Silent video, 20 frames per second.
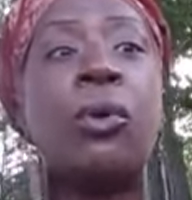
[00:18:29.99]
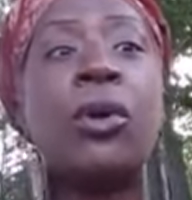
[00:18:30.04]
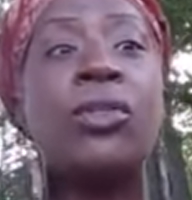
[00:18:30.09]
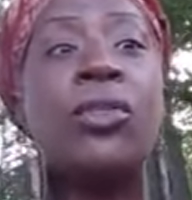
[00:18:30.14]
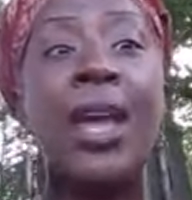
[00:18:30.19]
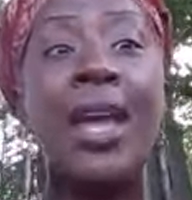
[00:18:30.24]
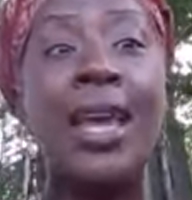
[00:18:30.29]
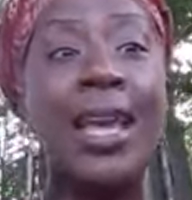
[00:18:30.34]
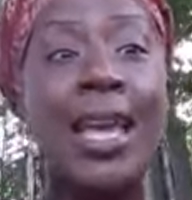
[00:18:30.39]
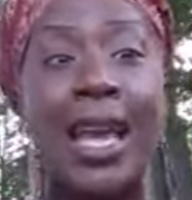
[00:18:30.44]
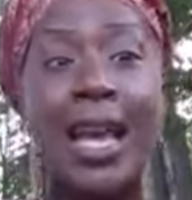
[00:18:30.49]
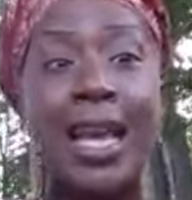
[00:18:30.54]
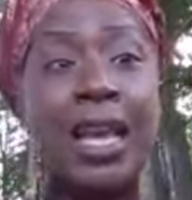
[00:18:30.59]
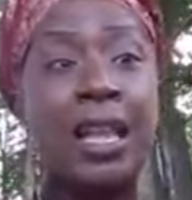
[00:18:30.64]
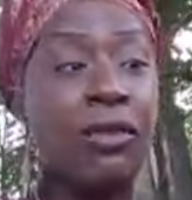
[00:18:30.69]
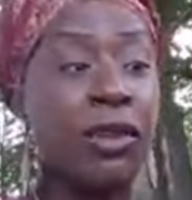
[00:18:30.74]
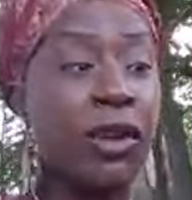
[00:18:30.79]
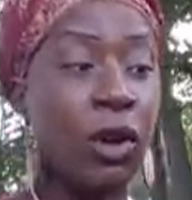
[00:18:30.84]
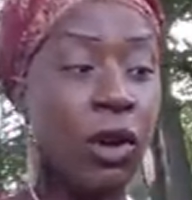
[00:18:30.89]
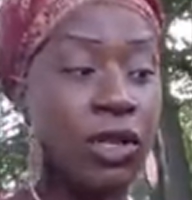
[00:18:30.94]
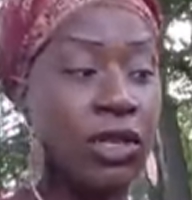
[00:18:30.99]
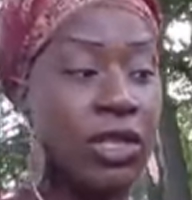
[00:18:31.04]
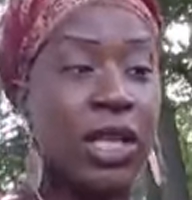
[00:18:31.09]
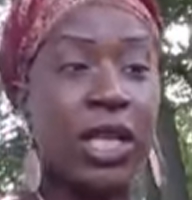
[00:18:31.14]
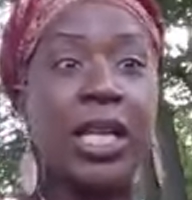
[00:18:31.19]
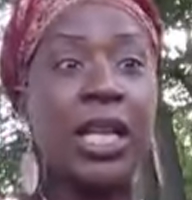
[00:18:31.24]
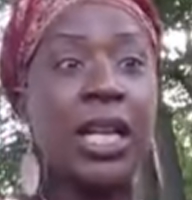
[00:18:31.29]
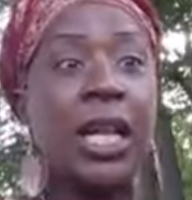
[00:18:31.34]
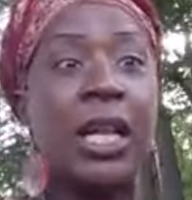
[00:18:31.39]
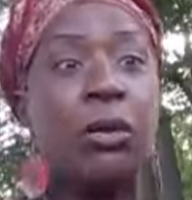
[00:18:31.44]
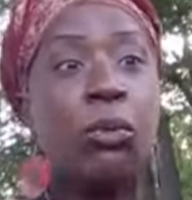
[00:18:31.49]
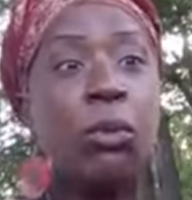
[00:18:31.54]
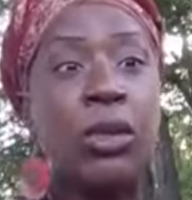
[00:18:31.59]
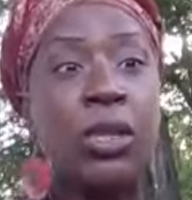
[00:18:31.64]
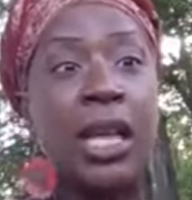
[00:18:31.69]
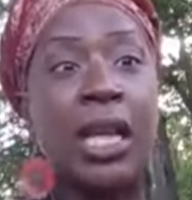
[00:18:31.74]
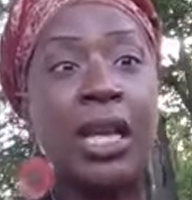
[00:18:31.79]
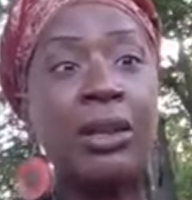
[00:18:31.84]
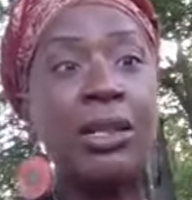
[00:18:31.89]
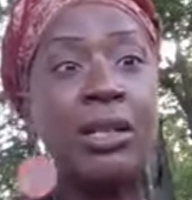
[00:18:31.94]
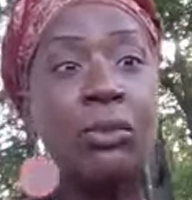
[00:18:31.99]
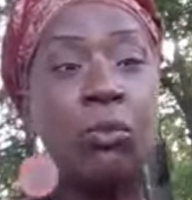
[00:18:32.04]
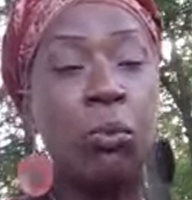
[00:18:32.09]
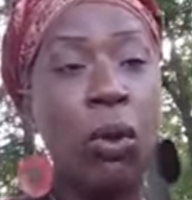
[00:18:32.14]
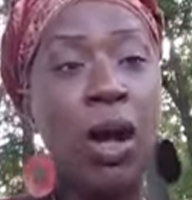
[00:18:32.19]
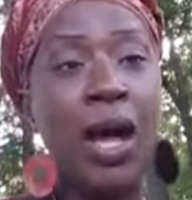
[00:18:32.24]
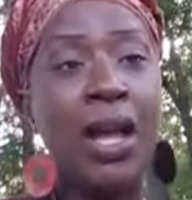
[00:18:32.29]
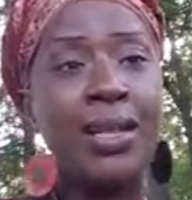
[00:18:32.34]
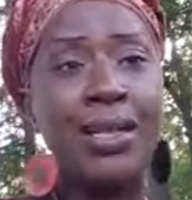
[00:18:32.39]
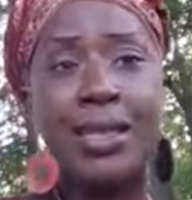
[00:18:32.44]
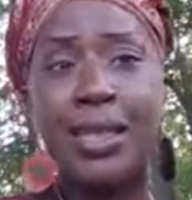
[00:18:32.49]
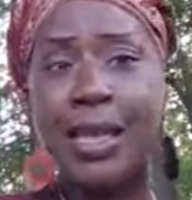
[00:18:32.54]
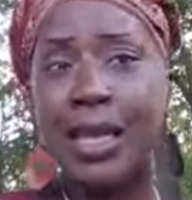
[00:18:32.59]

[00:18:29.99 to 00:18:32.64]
where they can't even articulate what they want,